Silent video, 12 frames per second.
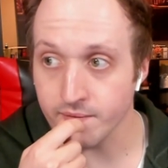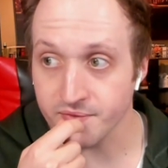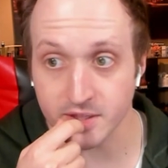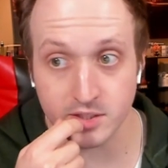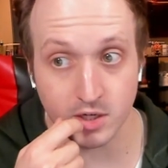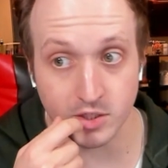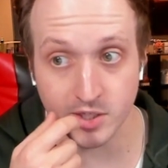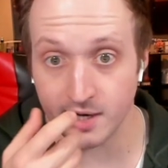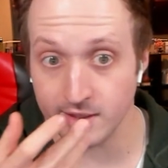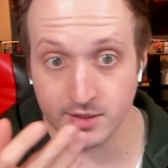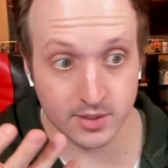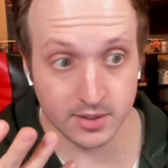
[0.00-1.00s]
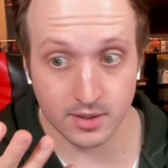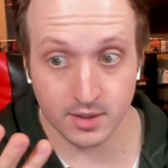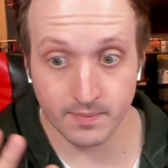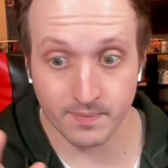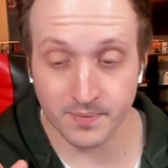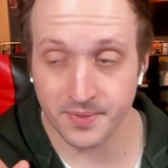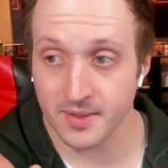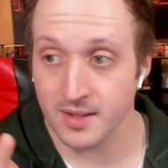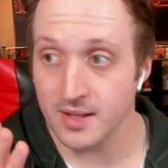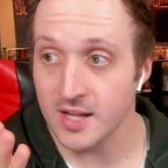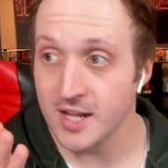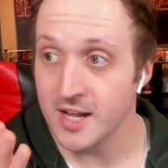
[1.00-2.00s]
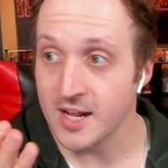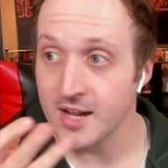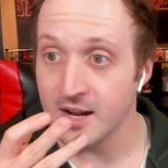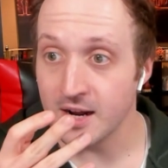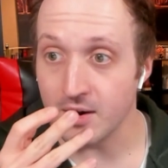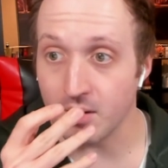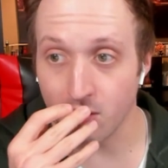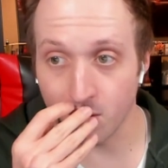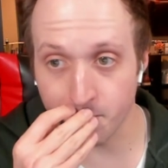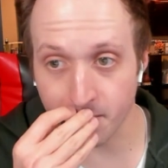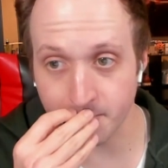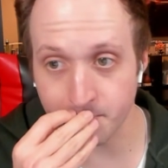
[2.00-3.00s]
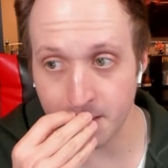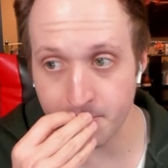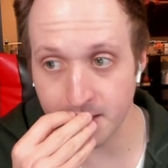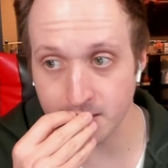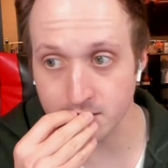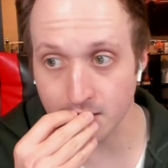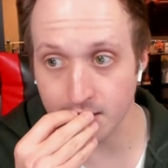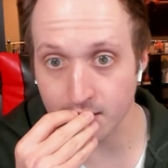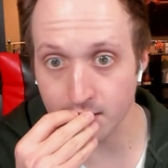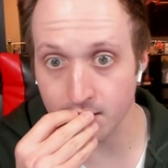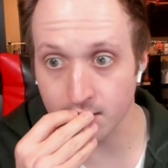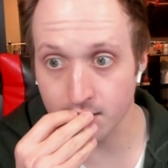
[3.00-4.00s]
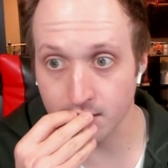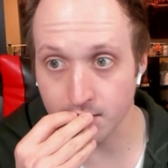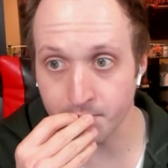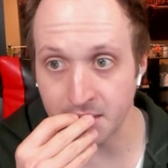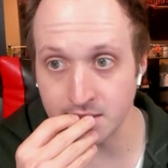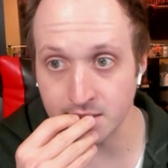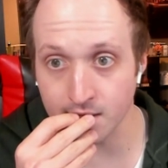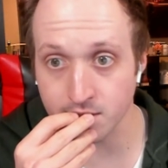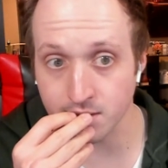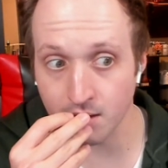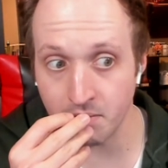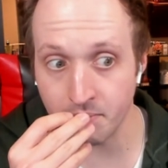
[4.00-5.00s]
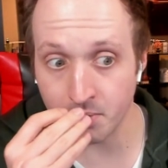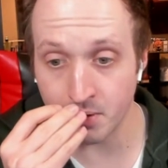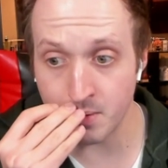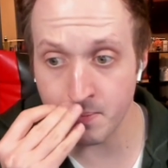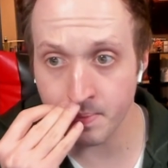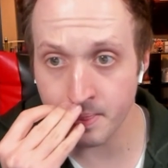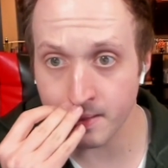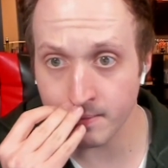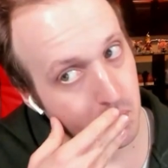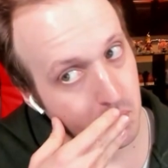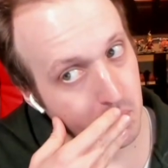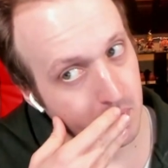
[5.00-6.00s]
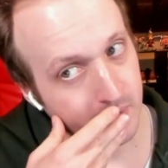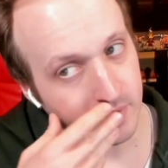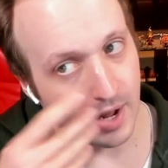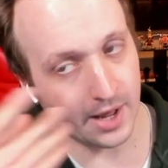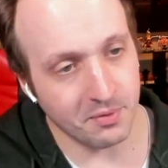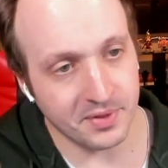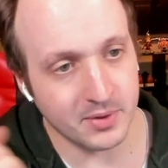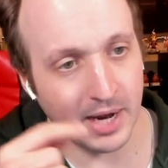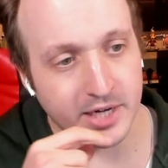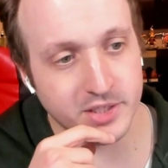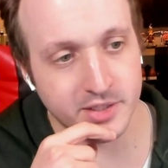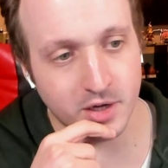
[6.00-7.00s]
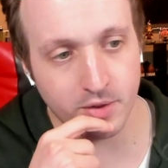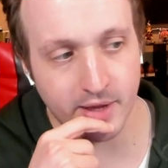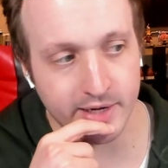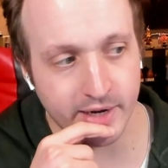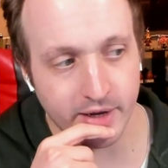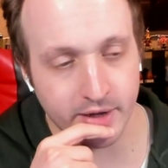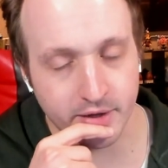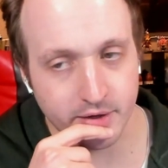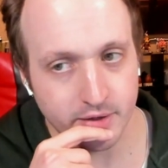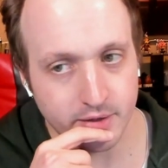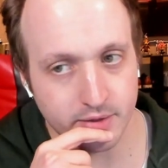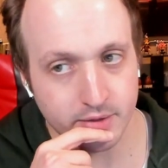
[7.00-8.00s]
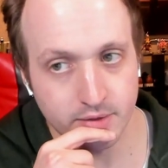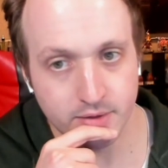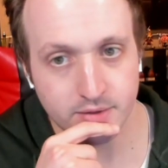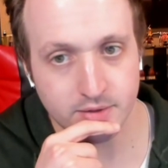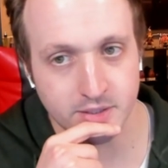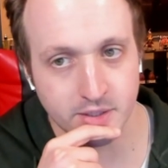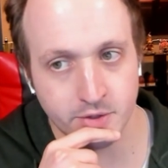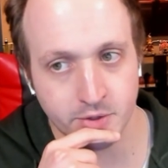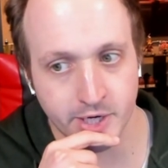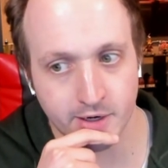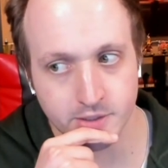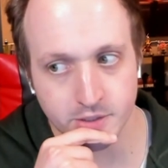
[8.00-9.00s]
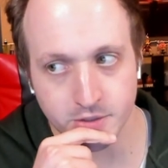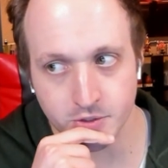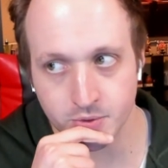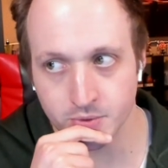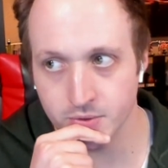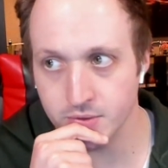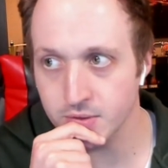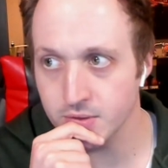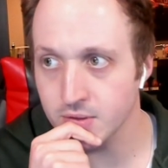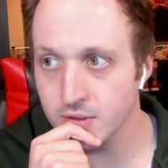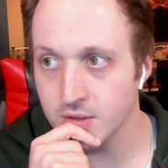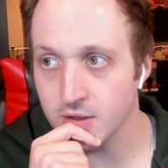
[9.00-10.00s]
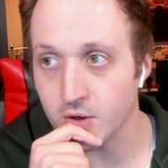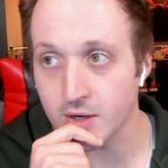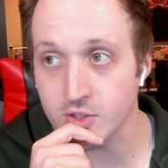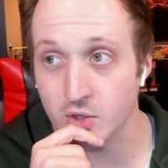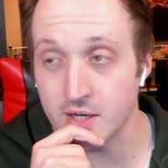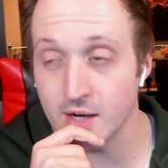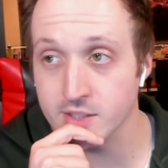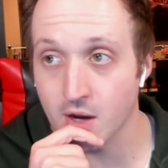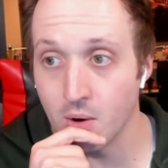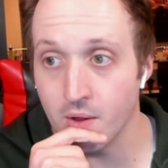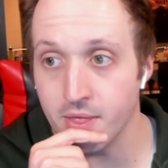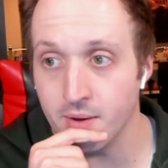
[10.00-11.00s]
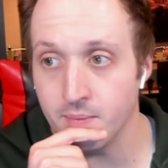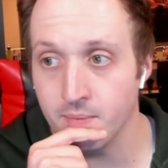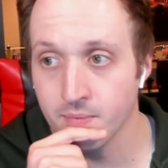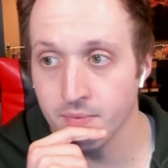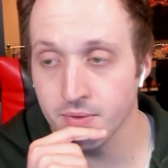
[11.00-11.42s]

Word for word: This is your chance. Oh, but it, maybe it's like a P T S D for him. No, I don't actually know that guy. He's a new character too. Okay, so he does go with them.